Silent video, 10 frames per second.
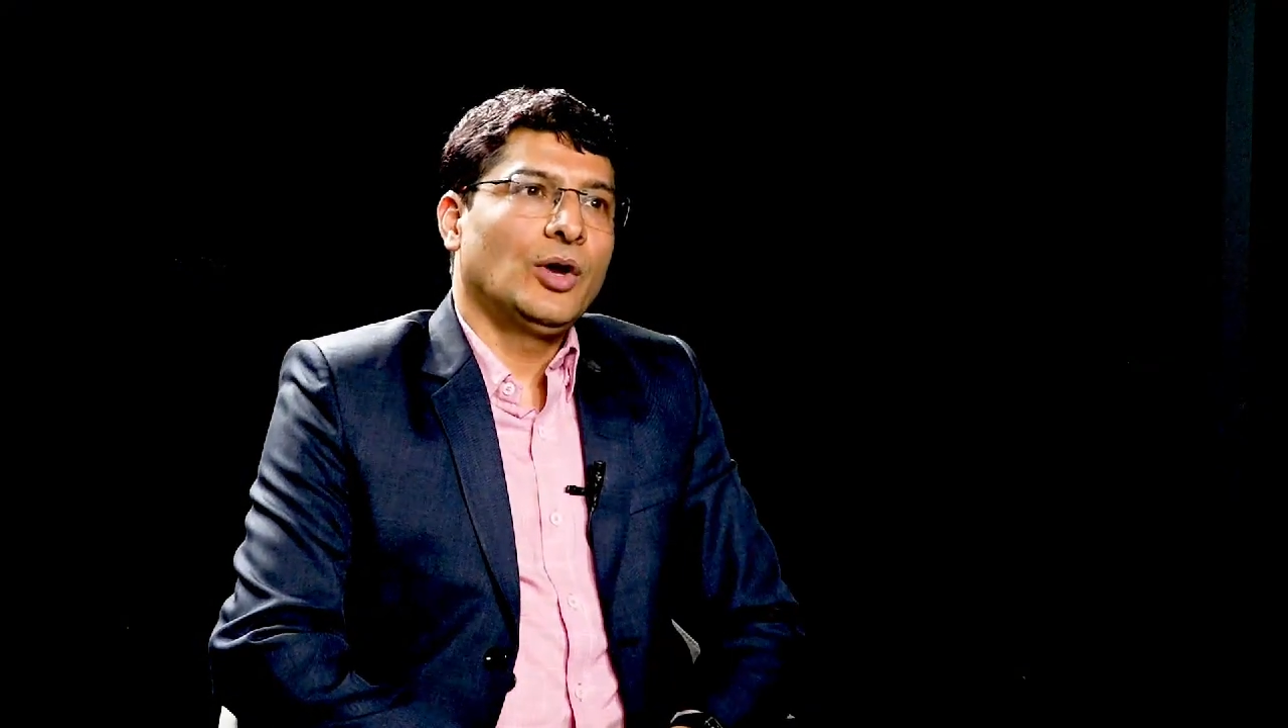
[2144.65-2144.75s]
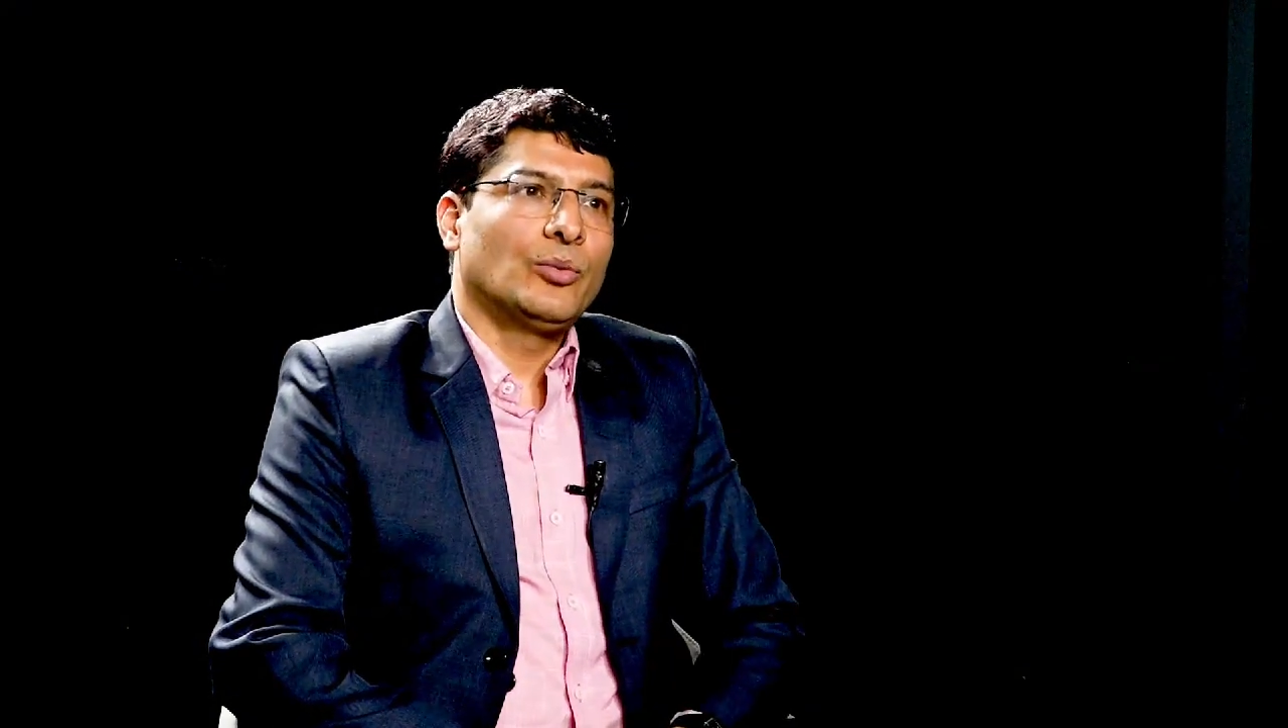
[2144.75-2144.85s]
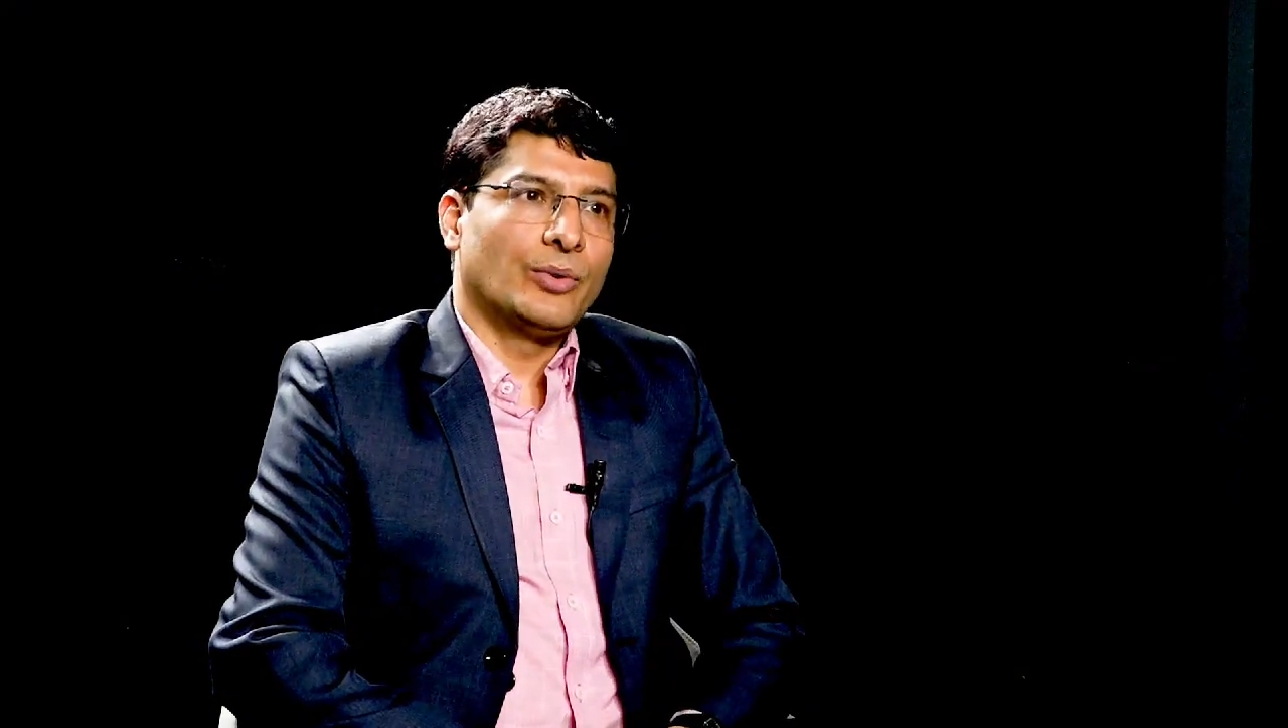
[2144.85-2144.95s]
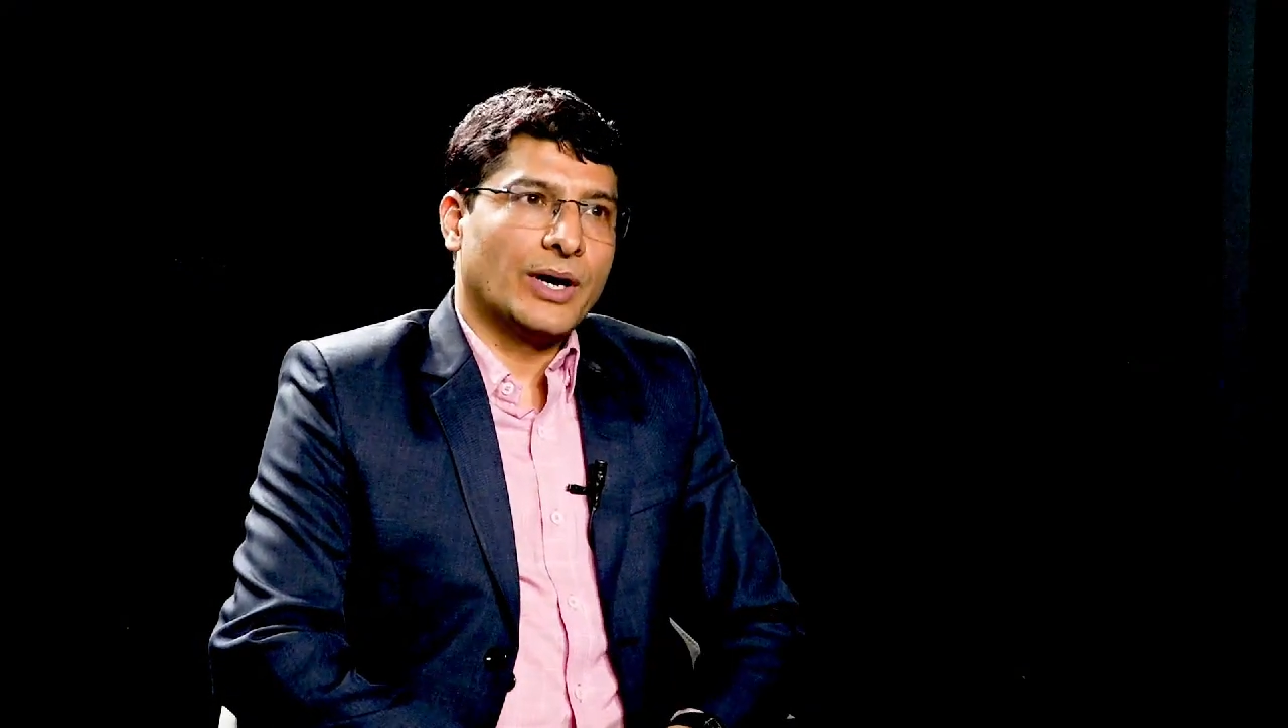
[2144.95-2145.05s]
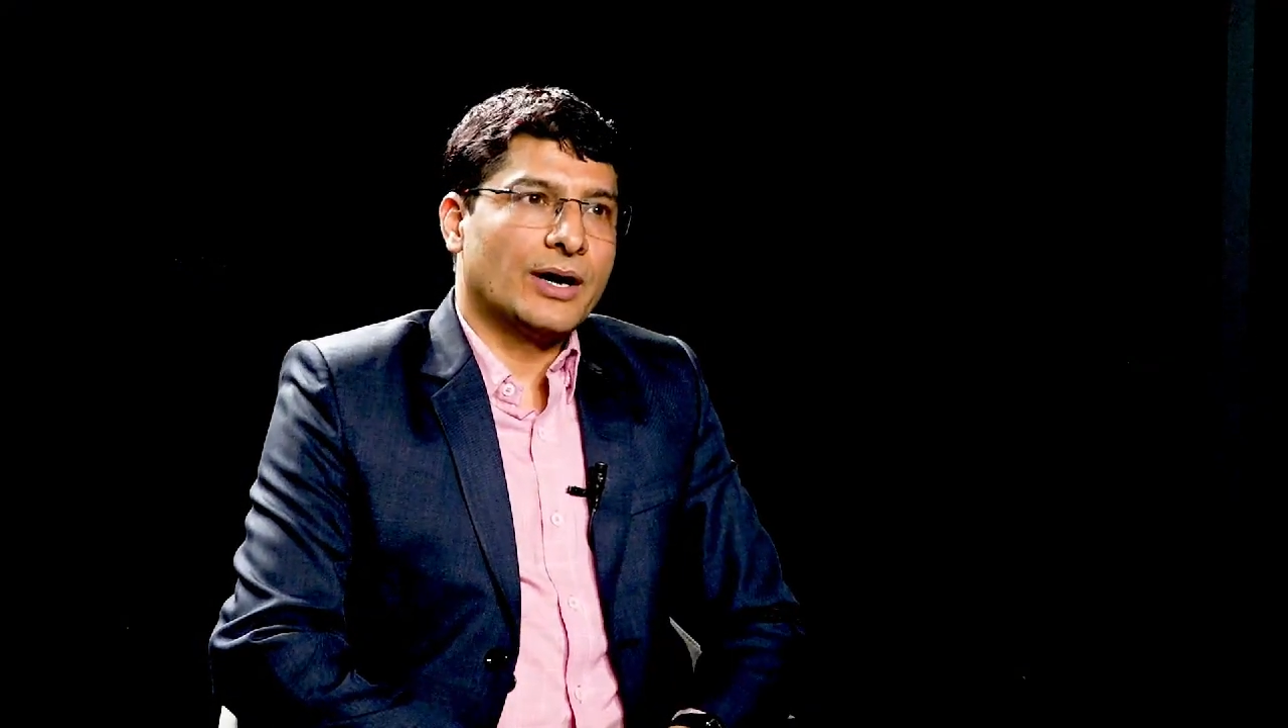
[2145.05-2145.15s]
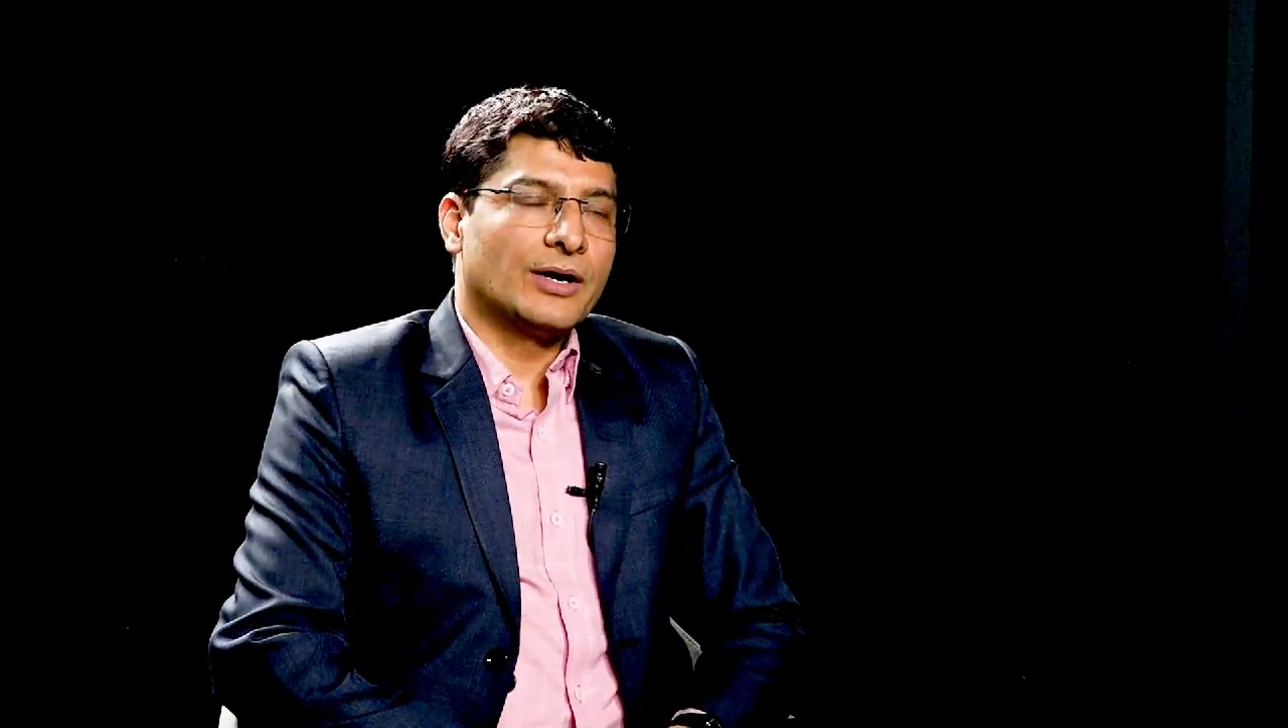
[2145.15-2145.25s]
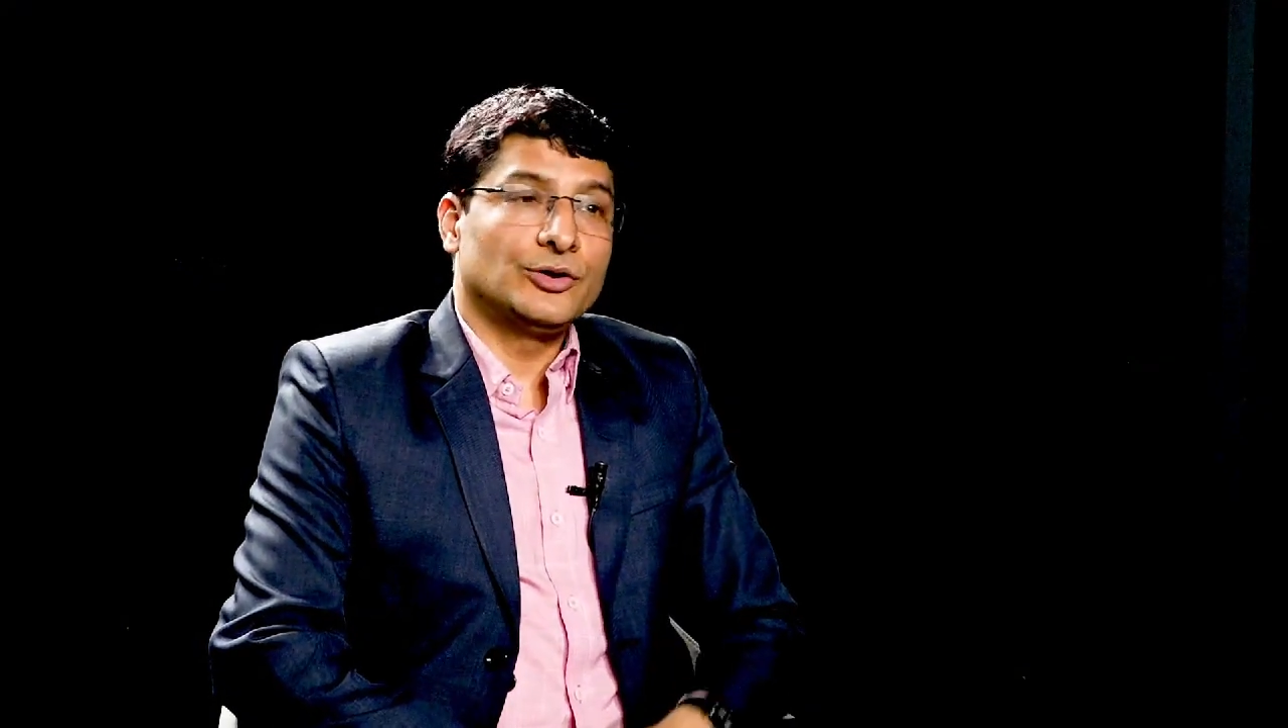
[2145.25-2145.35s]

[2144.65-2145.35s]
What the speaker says: where